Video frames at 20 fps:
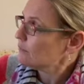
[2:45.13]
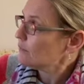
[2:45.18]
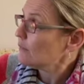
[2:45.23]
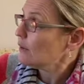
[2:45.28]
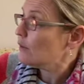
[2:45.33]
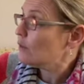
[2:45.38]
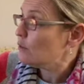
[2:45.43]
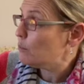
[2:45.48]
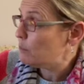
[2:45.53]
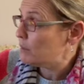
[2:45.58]

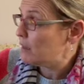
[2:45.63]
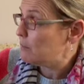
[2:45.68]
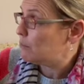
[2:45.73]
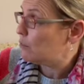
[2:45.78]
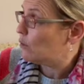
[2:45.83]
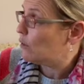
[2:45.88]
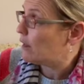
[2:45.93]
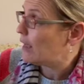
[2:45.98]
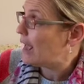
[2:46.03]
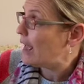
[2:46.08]
The
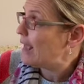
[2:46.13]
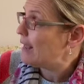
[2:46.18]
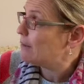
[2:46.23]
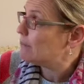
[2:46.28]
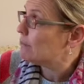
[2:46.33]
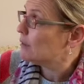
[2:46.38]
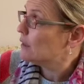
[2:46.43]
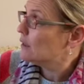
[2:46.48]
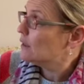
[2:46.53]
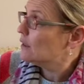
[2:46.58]
people
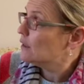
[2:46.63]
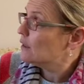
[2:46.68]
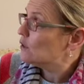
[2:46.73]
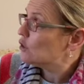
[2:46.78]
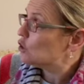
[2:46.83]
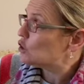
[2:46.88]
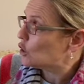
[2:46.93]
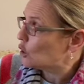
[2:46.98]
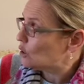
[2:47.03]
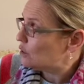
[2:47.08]
came.
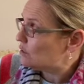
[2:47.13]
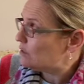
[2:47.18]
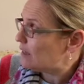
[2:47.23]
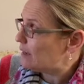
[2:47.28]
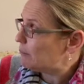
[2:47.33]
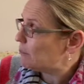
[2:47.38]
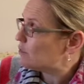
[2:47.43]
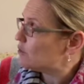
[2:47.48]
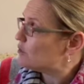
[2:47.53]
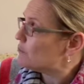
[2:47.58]
John
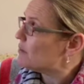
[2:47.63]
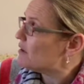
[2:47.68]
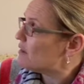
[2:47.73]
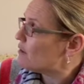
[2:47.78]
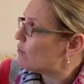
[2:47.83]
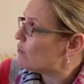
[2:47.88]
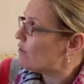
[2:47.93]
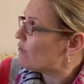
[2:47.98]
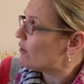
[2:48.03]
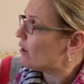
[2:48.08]
dipped them in the
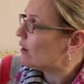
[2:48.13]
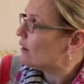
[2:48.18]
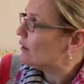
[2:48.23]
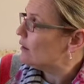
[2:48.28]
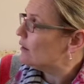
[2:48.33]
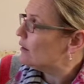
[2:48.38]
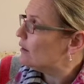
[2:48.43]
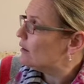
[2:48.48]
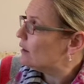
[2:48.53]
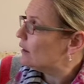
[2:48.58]
river,
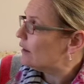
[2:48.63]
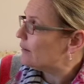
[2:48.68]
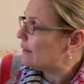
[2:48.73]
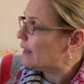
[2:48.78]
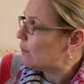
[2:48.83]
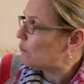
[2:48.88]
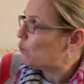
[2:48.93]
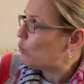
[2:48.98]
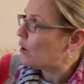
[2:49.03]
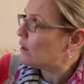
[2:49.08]
and
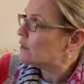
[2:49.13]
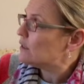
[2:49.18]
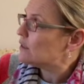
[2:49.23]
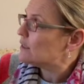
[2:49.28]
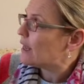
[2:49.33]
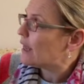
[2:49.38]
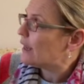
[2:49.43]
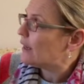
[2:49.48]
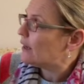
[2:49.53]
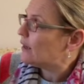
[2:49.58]
then one
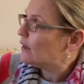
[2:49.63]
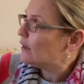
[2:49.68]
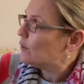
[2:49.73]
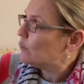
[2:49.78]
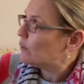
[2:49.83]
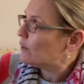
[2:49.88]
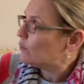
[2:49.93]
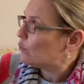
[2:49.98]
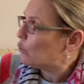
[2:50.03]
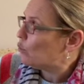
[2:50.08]
day,
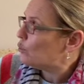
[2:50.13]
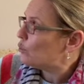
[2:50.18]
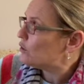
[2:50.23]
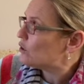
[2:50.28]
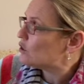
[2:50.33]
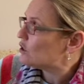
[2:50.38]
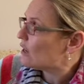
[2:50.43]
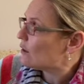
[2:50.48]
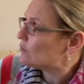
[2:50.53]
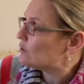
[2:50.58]
when all the
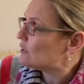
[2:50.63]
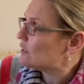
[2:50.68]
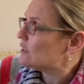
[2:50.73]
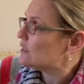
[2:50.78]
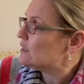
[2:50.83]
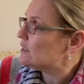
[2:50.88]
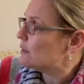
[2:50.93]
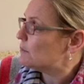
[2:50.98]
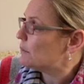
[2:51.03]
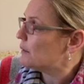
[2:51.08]
shouting
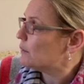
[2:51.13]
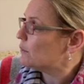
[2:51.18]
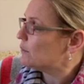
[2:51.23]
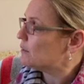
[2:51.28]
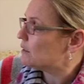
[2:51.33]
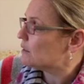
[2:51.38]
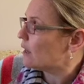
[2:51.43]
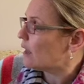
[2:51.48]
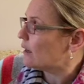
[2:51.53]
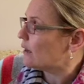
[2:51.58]
and dipping was
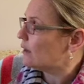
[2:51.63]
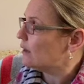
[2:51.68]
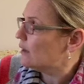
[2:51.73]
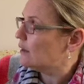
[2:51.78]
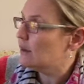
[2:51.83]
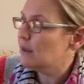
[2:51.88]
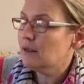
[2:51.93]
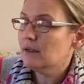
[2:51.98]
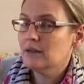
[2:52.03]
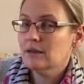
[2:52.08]
done,
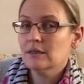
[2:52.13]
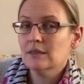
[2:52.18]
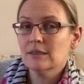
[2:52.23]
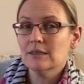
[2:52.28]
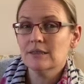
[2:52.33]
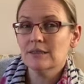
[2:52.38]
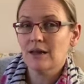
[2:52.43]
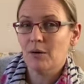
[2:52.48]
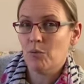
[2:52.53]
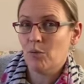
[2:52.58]

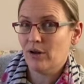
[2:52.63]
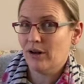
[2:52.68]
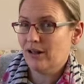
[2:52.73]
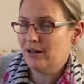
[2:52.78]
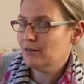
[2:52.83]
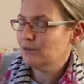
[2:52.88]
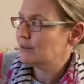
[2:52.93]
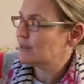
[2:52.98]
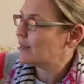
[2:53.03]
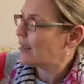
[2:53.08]
someone
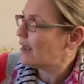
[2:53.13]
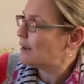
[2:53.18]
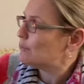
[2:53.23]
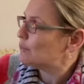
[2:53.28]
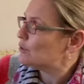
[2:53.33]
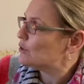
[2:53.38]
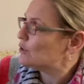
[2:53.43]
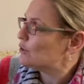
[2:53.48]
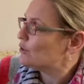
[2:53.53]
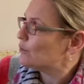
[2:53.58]
else came
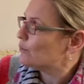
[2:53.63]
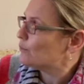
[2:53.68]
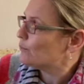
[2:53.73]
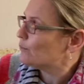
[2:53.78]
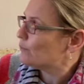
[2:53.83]
too.